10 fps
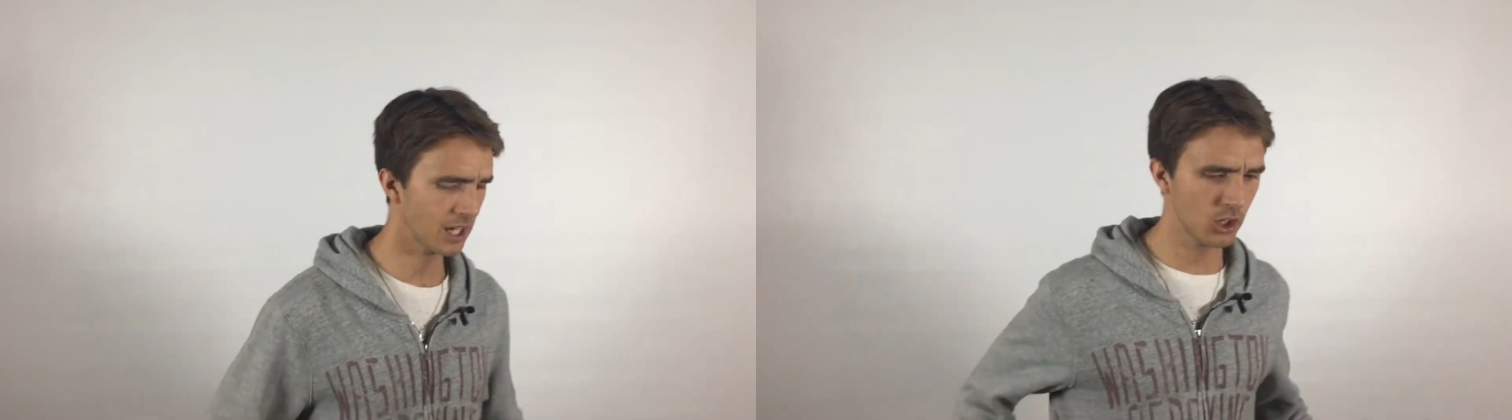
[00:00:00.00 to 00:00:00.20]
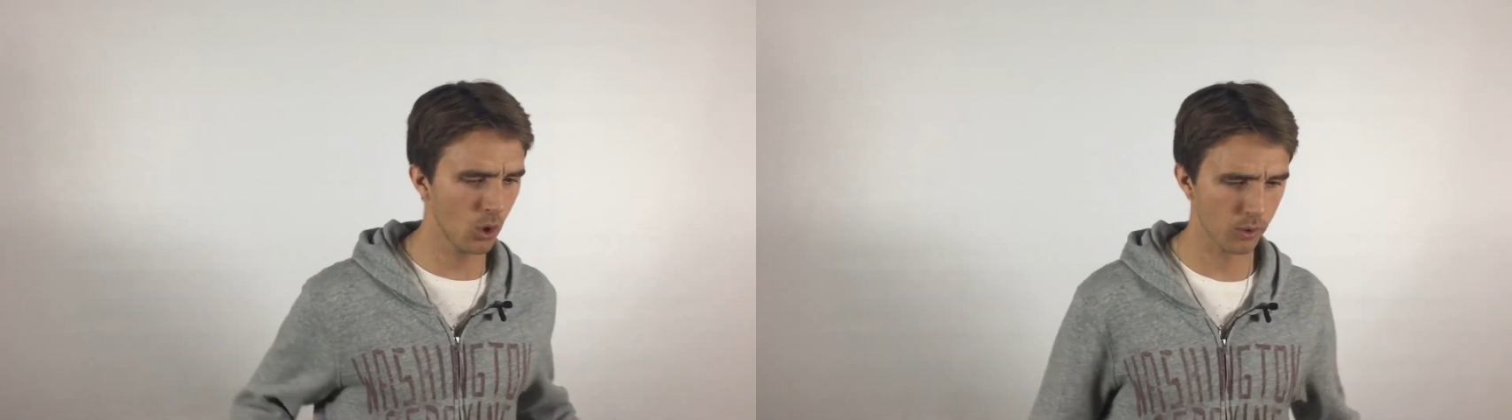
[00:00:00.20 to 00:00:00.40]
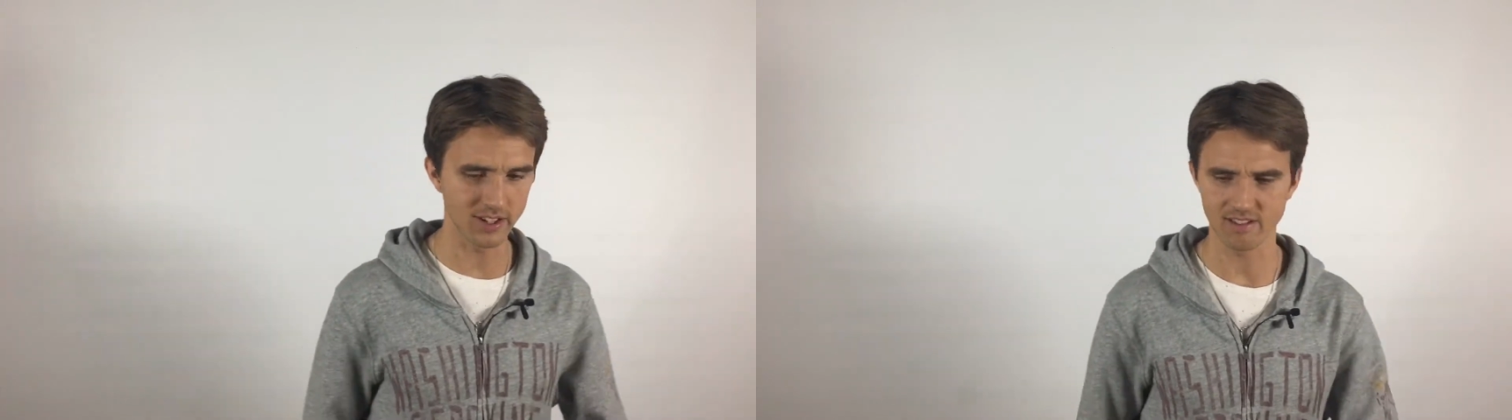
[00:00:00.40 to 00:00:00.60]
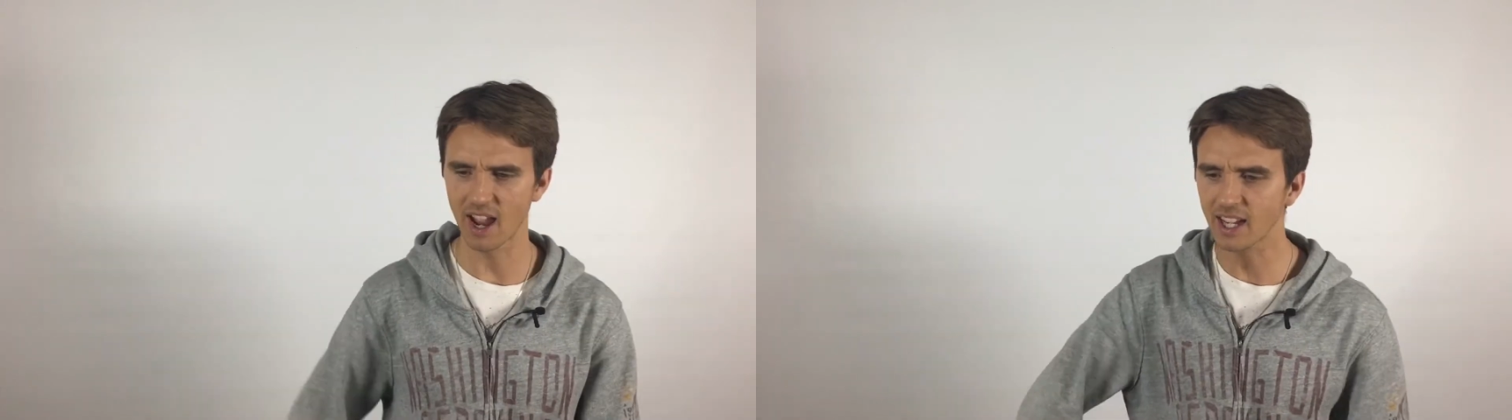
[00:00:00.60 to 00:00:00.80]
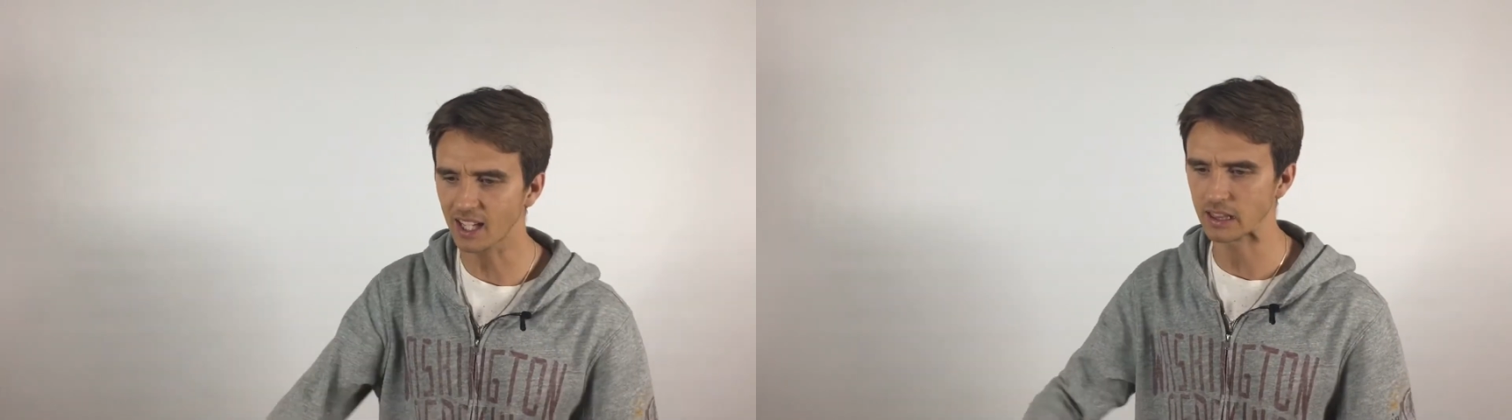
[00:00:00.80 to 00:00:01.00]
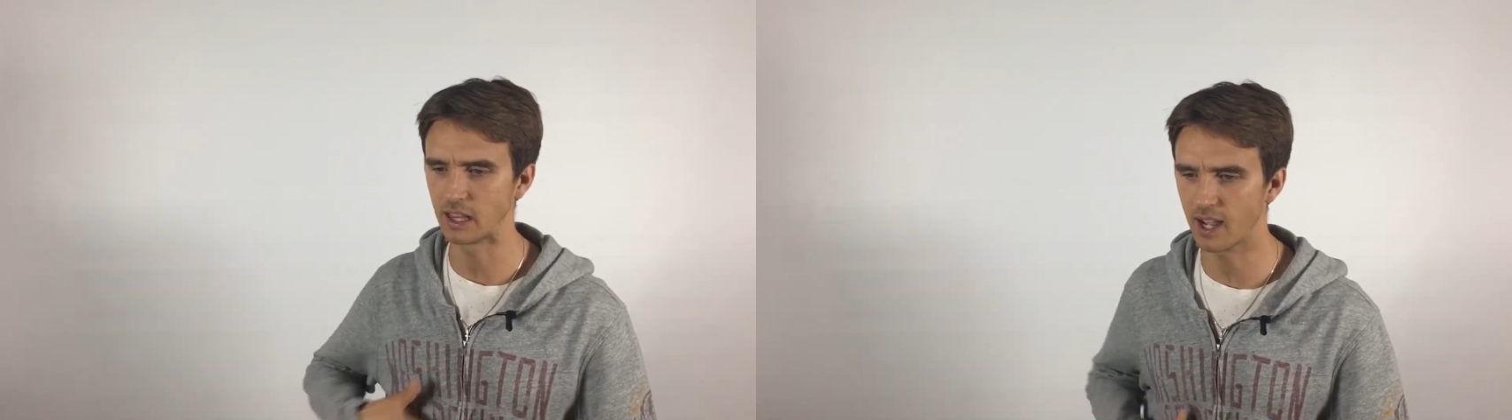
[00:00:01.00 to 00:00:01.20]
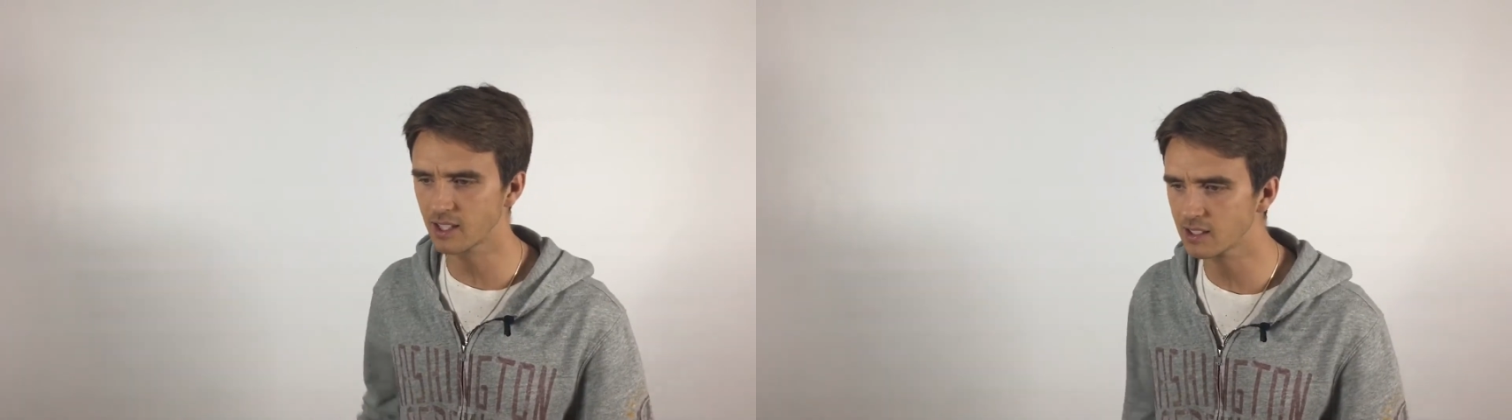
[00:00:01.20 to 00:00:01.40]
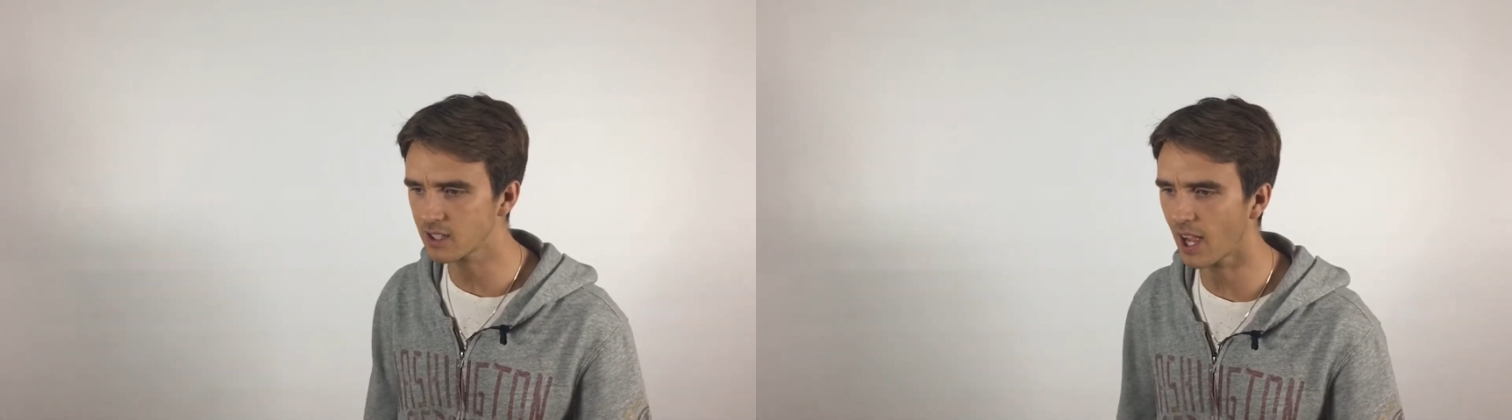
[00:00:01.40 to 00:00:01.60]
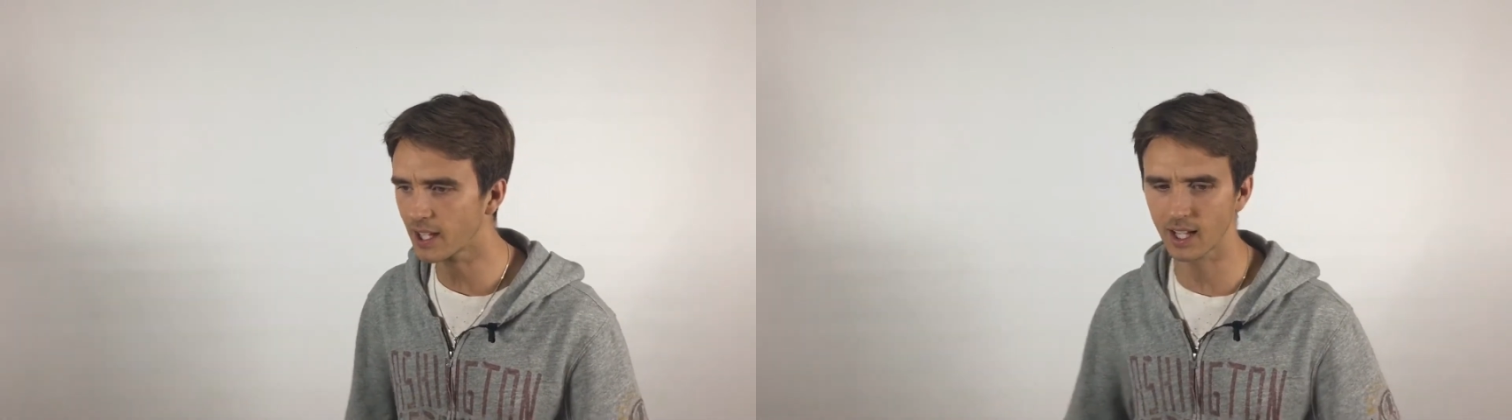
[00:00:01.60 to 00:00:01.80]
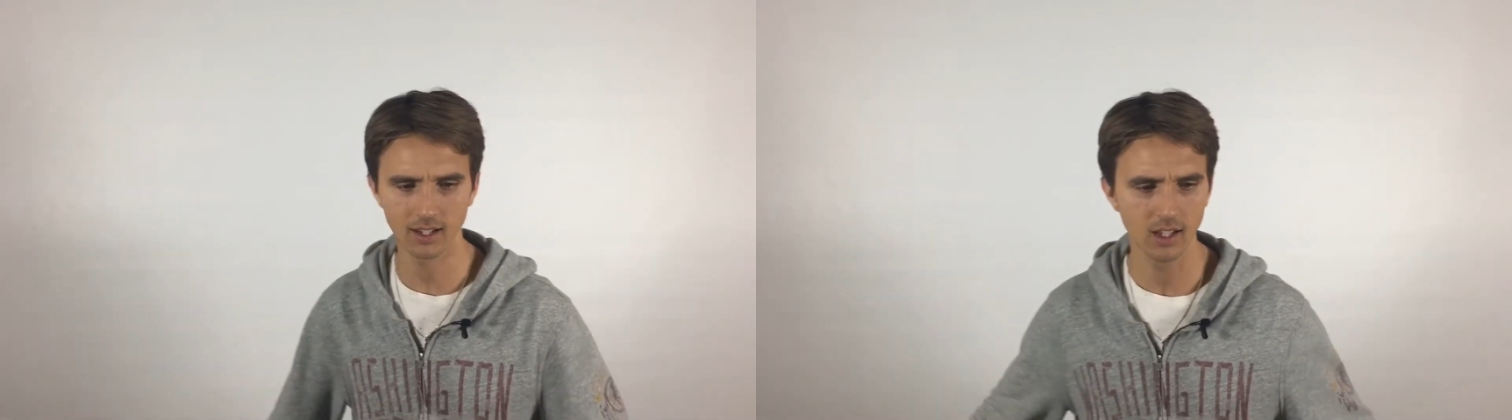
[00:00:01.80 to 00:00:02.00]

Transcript: I know this. I got lungs. I got